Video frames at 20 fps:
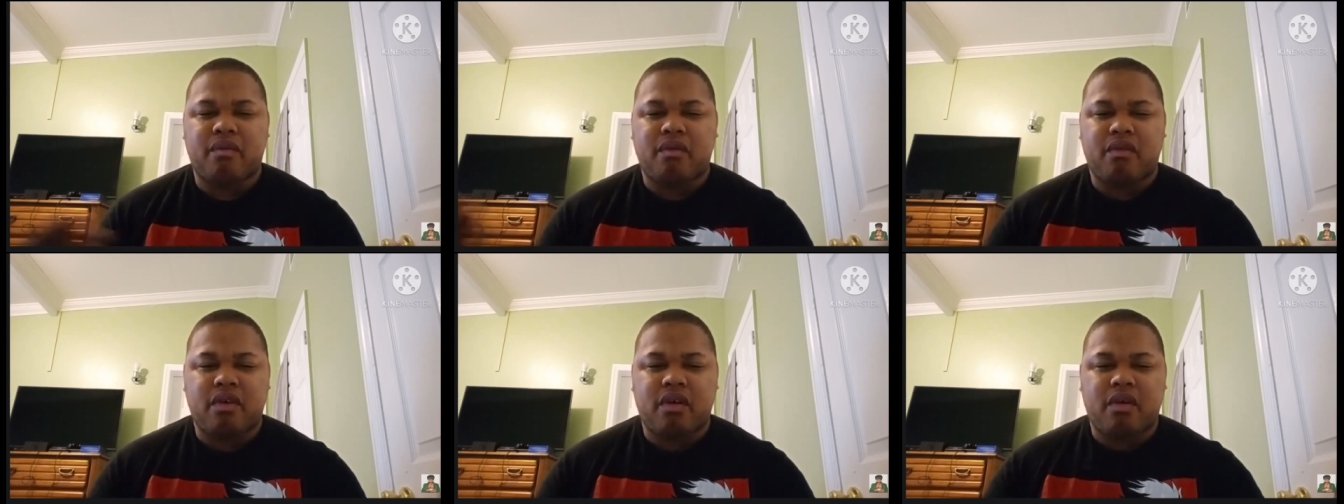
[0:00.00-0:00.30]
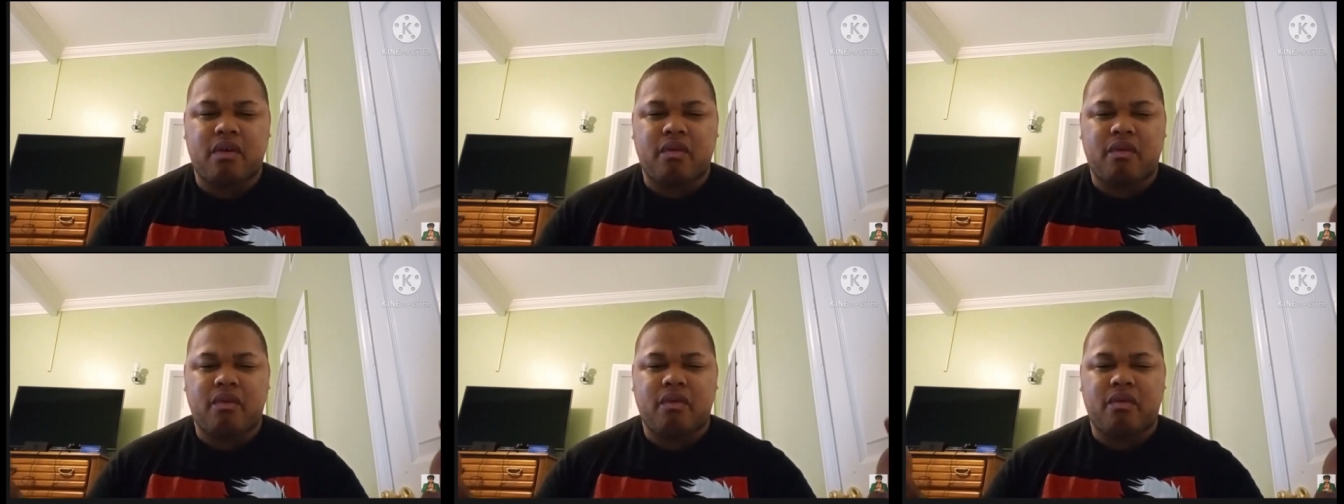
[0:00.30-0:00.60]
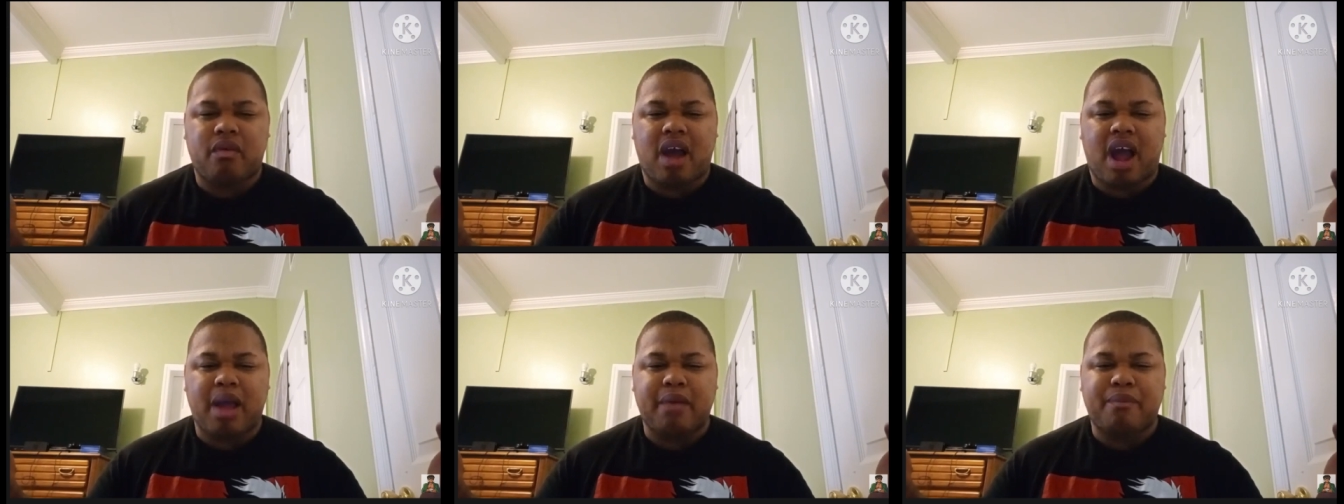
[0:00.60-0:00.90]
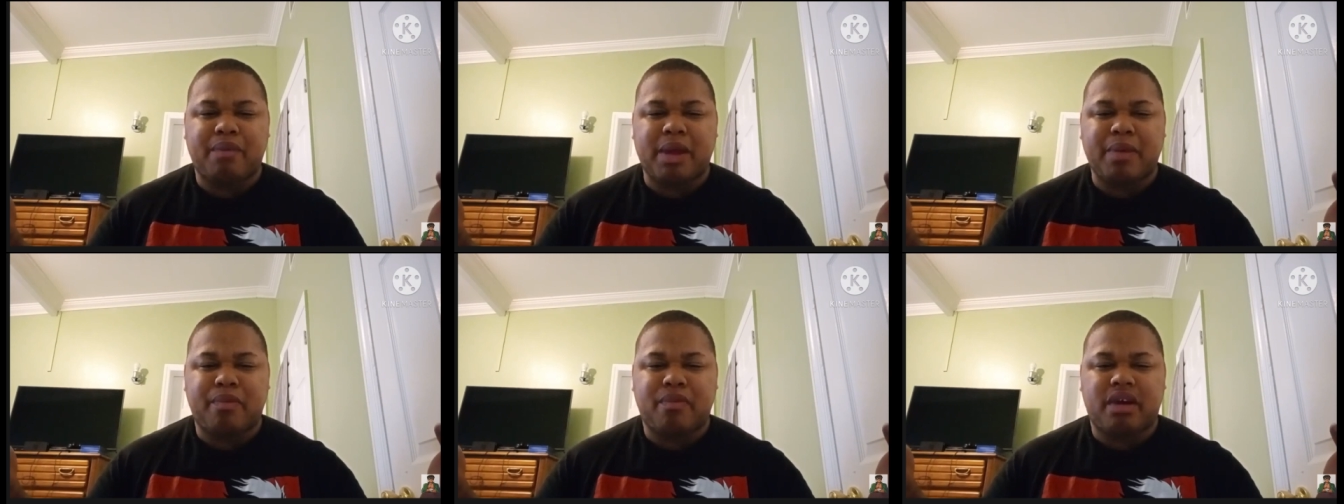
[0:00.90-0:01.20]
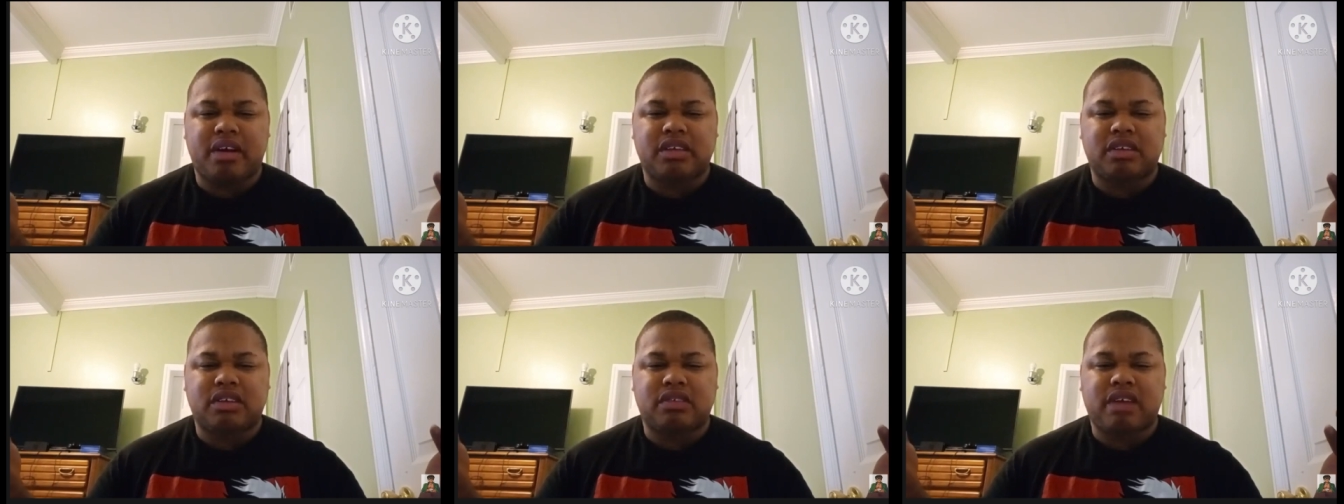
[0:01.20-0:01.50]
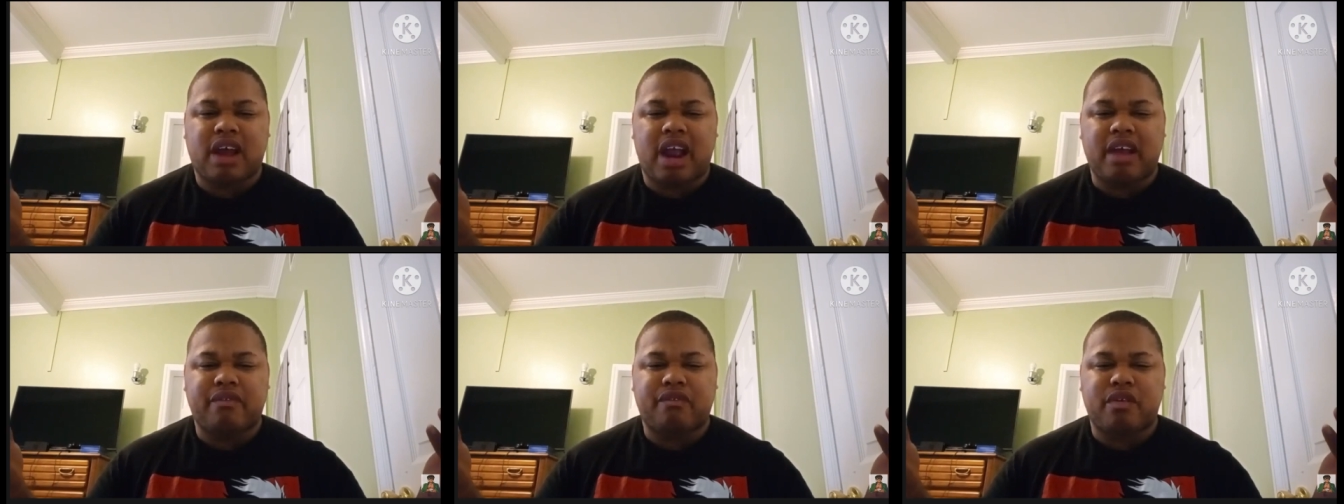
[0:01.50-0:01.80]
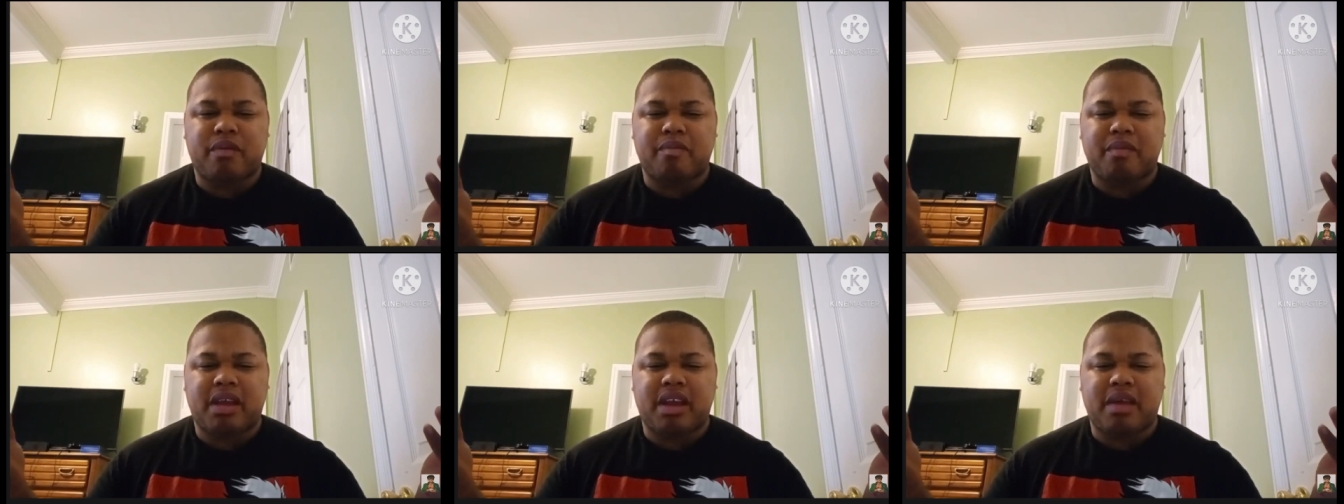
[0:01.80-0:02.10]
well why people unsubscribing
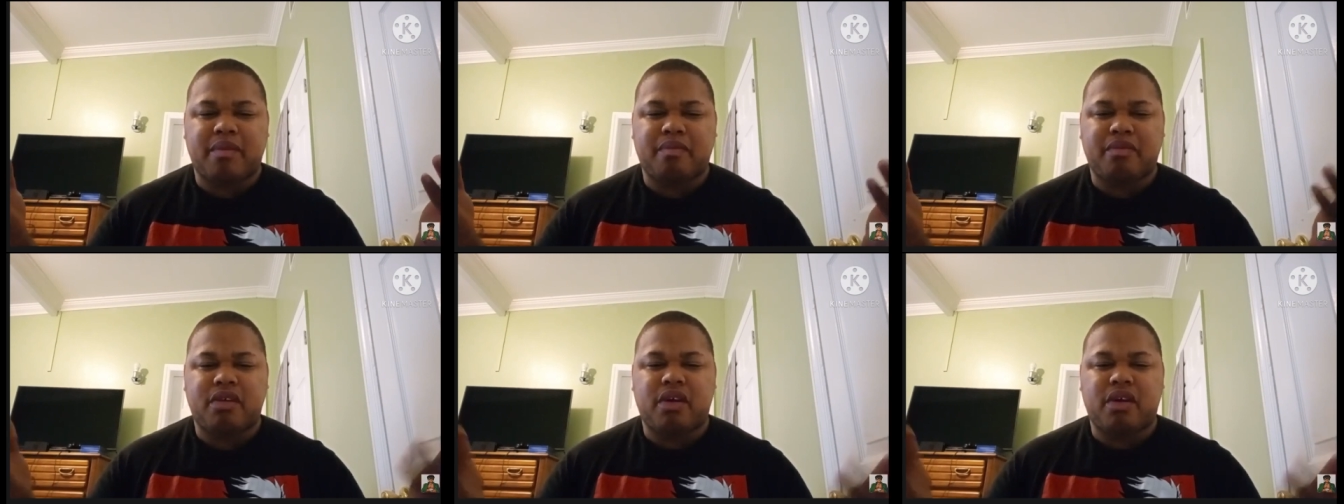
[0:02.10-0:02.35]
from me